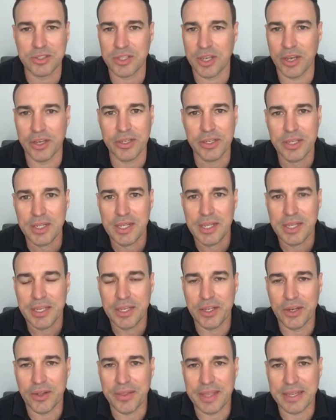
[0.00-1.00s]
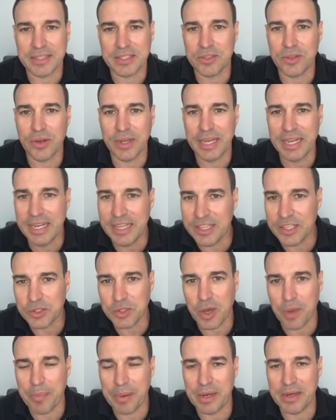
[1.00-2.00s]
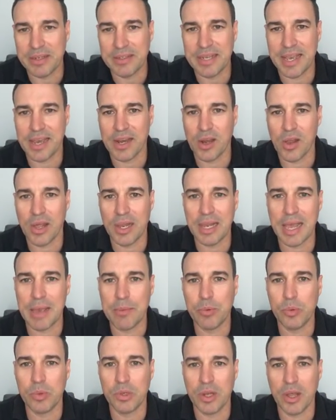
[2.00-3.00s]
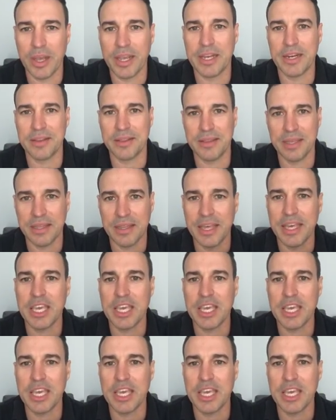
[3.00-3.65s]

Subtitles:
So, you know, that's not hitting the top end of town like Labor would like you to think.